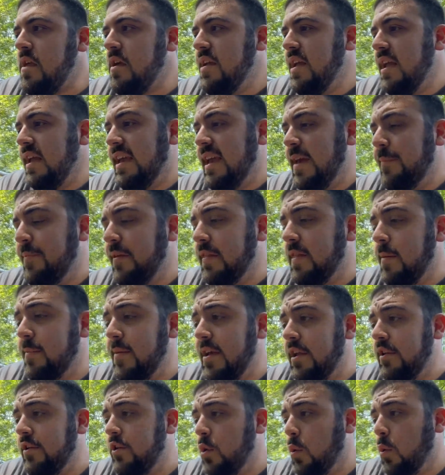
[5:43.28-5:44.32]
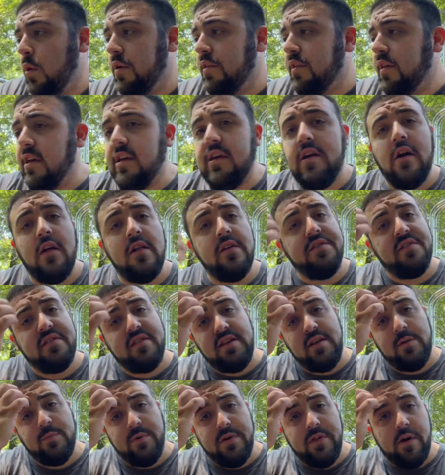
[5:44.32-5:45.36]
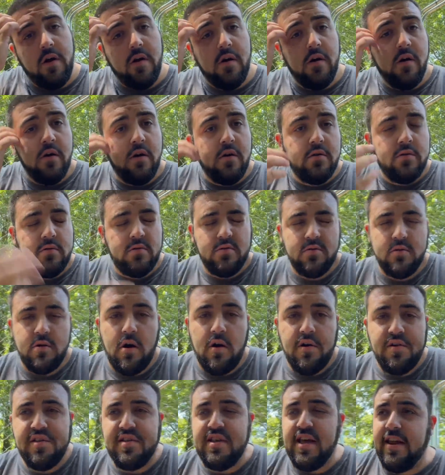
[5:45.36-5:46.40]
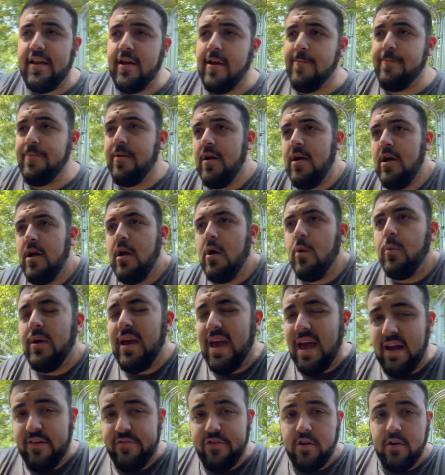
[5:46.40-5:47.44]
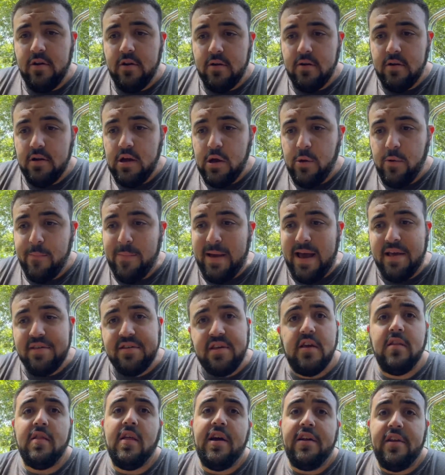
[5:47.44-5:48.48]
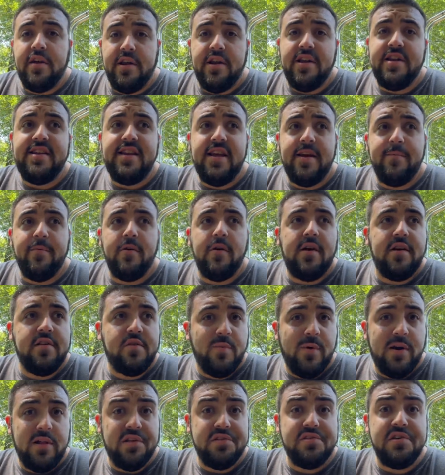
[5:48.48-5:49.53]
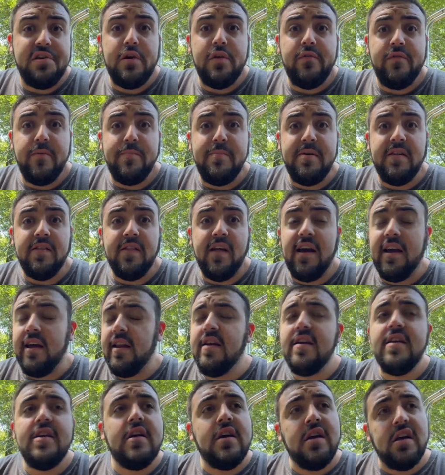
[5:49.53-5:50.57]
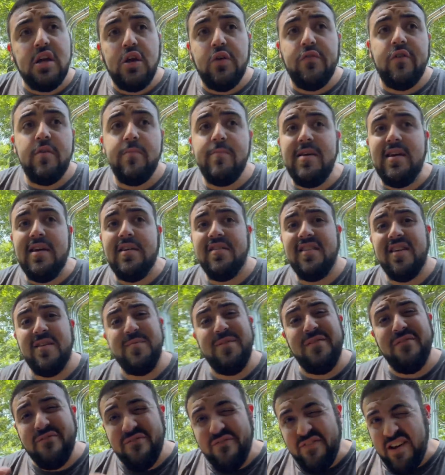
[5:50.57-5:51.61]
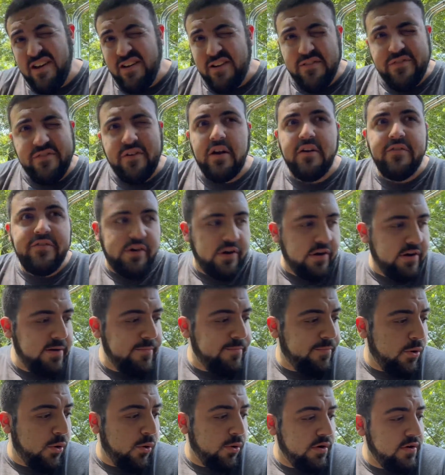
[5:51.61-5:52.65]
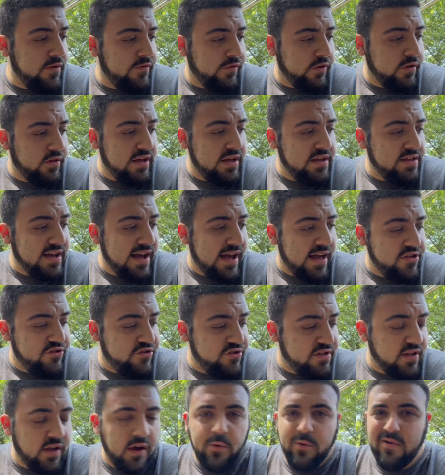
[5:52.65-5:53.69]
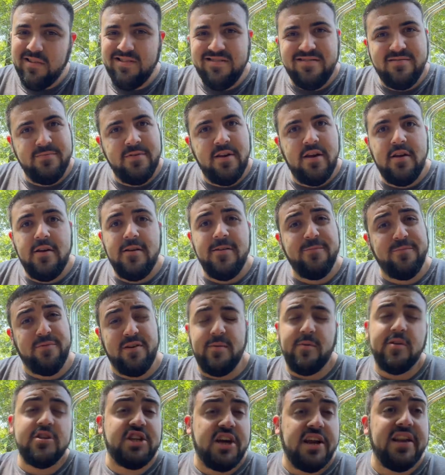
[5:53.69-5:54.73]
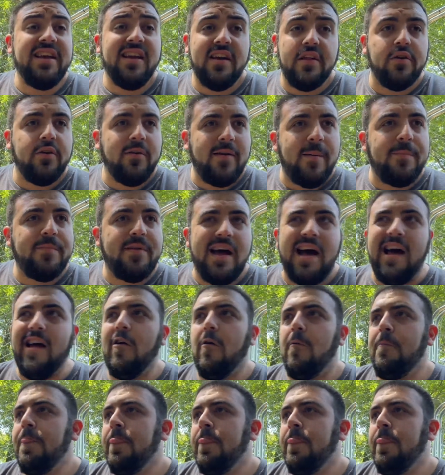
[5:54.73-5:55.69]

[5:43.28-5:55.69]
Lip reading: Keeping them indoors, like y'all have seen with our setup, we have their, you know, basking light on a dimmer as well as a UVB light. UVB is going to be very, very, very important for these guys, just like with pretty much any other reptile.